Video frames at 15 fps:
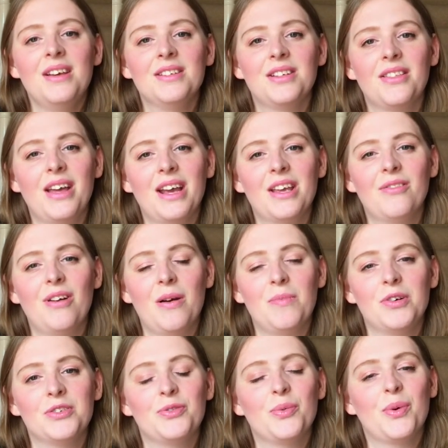So thank you very
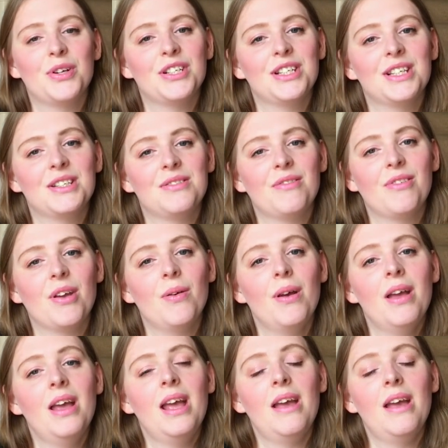much for watching this review.